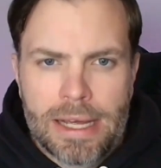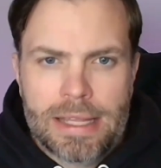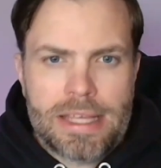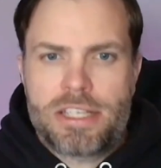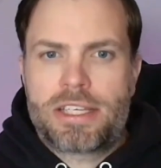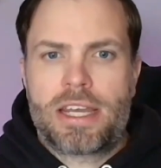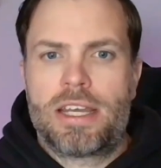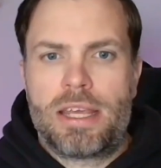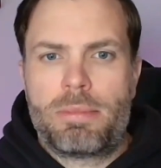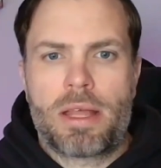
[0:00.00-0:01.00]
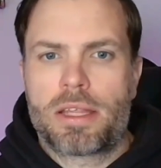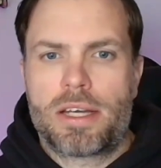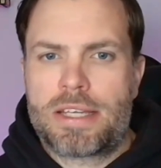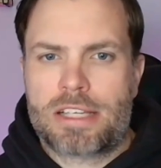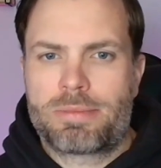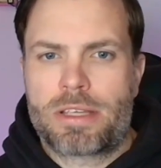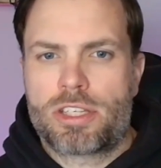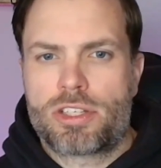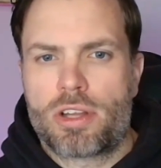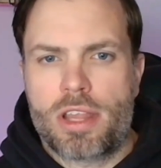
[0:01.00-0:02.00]
They just get an email and a text
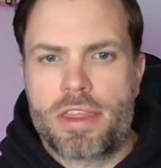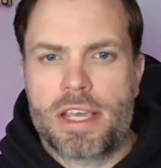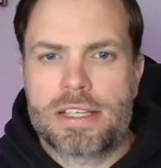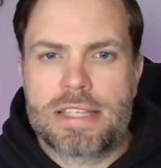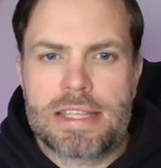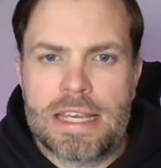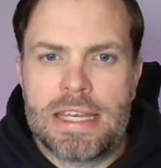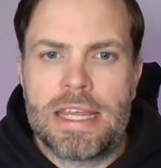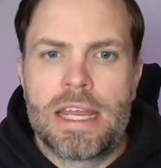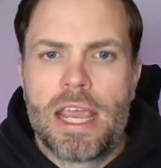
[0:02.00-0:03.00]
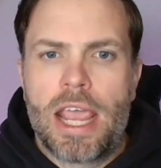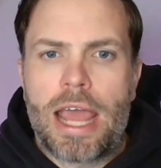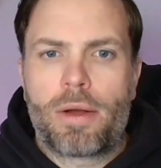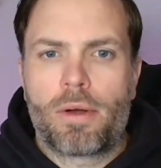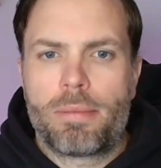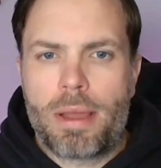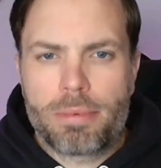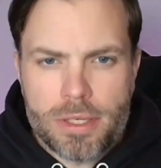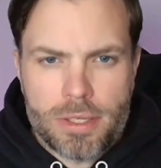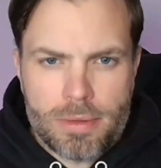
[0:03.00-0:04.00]
message on the things that they need in order to be able
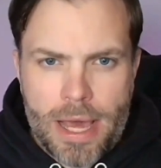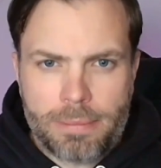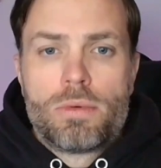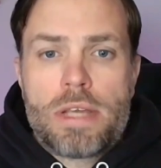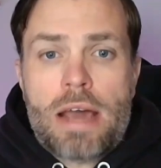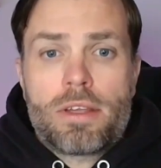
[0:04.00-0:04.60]
to do that. Now that